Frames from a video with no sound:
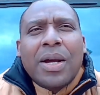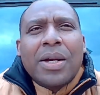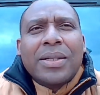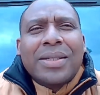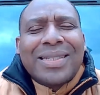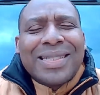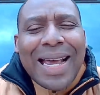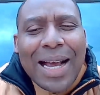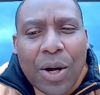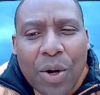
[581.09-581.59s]

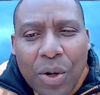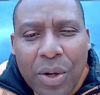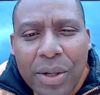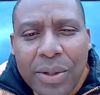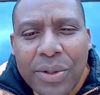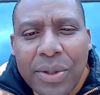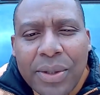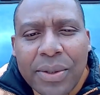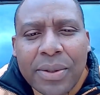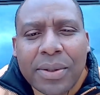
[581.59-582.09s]

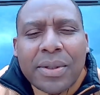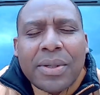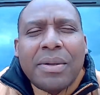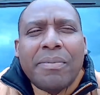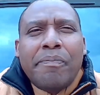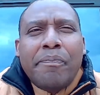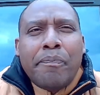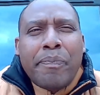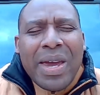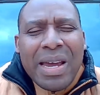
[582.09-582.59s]
psychologist,
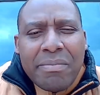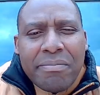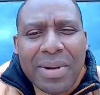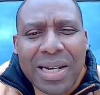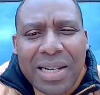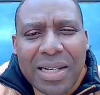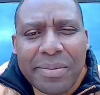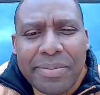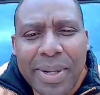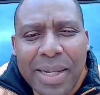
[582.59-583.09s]
pain
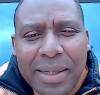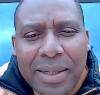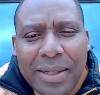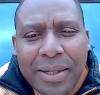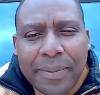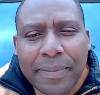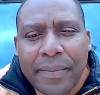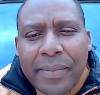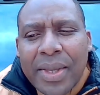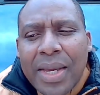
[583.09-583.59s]
management
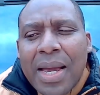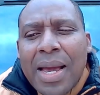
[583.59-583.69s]
team.